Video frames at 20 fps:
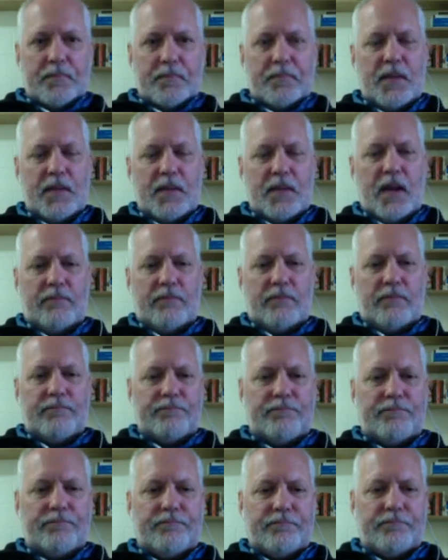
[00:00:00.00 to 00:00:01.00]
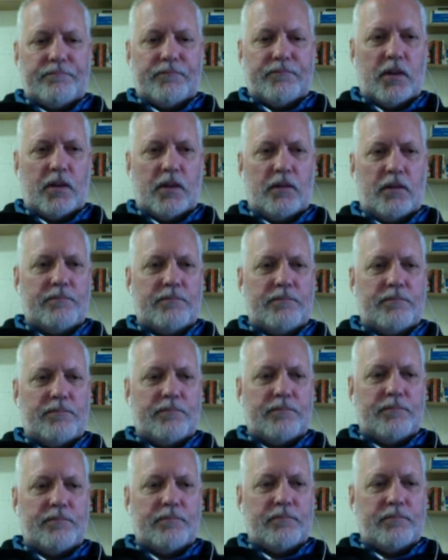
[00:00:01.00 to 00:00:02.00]
yeah. So
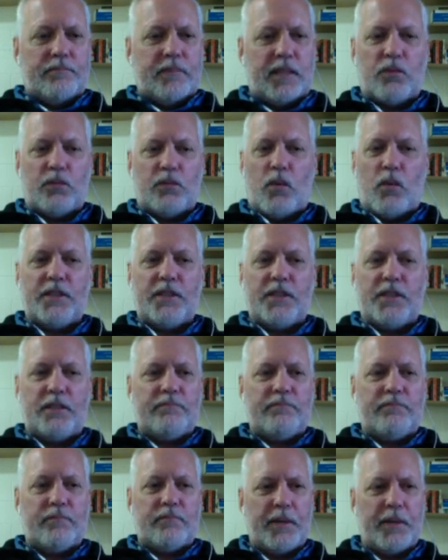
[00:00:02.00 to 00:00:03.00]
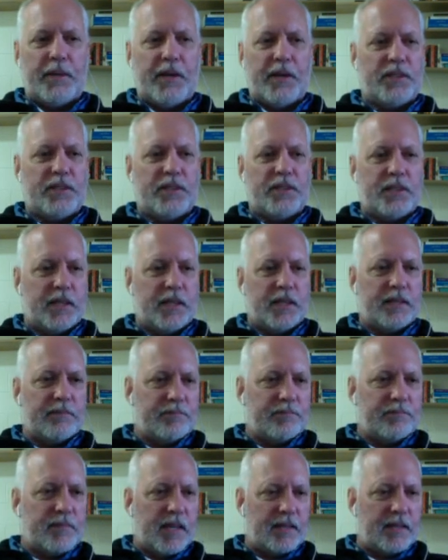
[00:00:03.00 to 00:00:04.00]
thanks for watching. Let me know what you think.
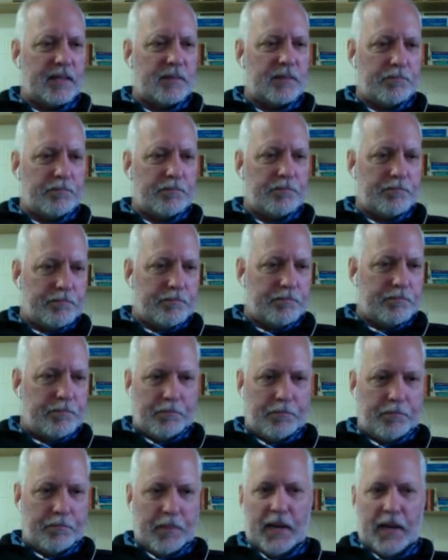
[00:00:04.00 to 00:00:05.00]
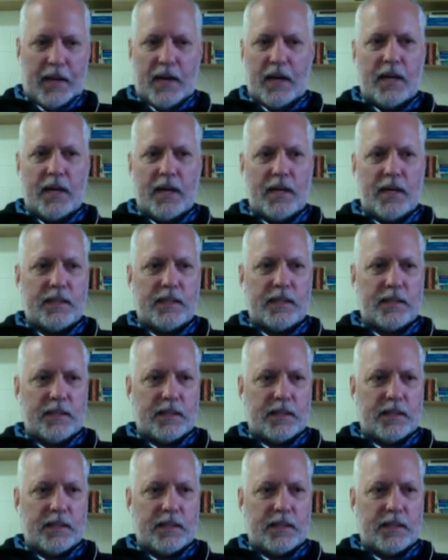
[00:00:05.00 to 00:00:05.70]
Thanks. Bye.